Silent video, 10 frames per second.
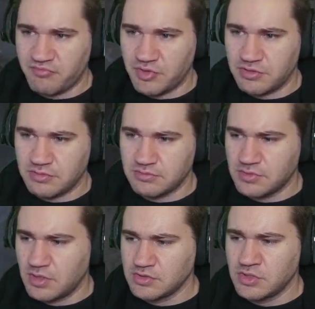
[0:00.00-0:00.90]
But,
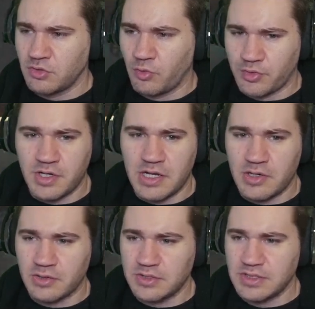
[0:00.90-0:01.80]
you know,
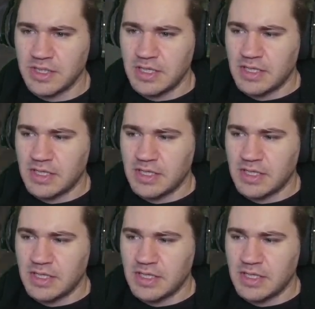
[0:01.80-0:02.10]
ordinarily,